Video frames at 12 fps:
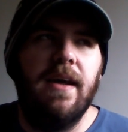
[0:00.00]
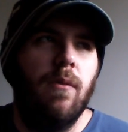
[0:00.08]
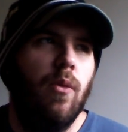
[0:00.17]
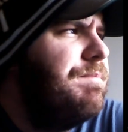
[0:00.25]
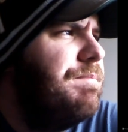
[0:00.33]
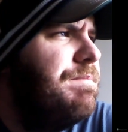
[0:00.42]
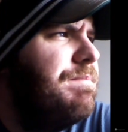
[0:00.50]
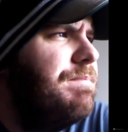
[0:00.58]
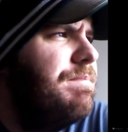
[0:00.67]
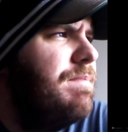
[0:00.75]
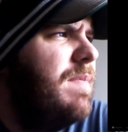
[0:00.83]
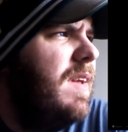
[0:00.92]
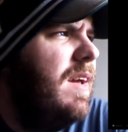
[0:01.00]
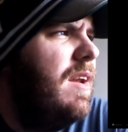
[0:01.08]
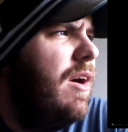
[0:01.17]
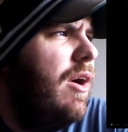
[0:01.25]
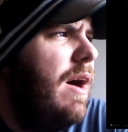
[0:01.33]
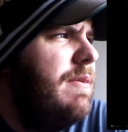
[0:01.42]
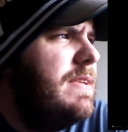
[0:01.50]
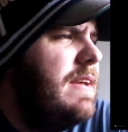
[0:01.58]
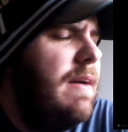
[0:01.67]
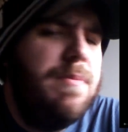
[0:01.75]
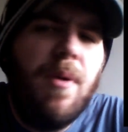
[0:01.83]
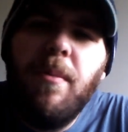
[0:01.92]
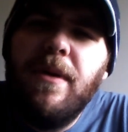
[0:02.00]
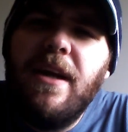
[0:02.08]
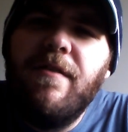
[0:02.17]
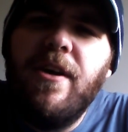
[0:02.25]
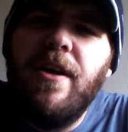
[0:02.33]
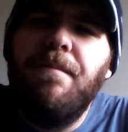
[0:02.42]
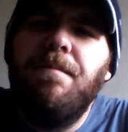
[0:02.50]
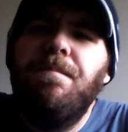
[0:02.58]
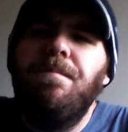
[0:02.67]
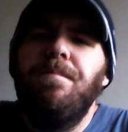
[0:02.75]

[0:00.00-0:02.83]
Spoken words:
Like I would probably give it